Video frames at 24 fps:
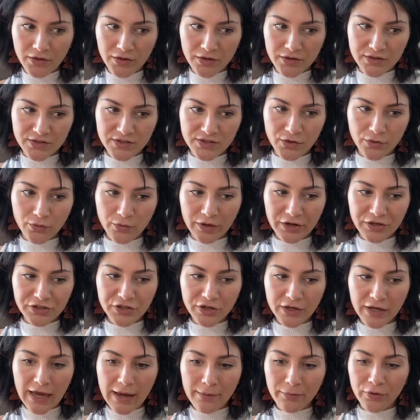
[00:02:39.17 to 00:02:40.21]
So where should
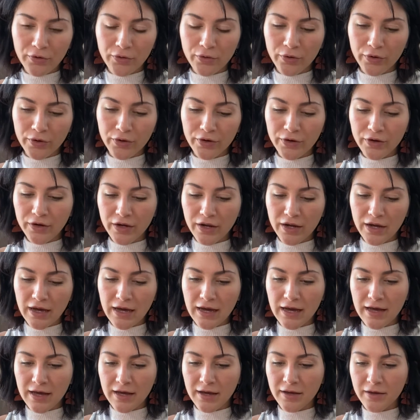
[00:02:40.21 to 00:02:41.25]
Capricorn
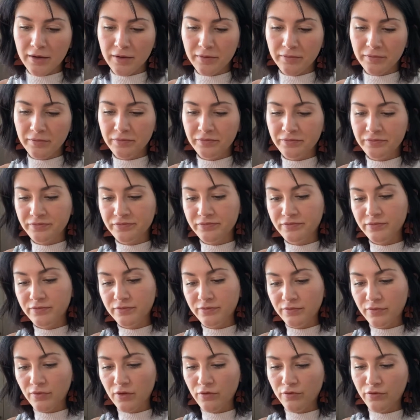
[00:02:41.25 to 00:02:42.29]

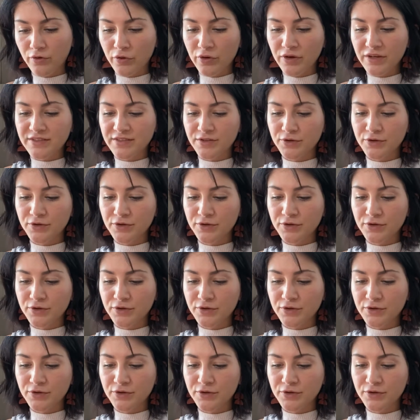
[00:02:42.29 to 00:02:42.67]
focus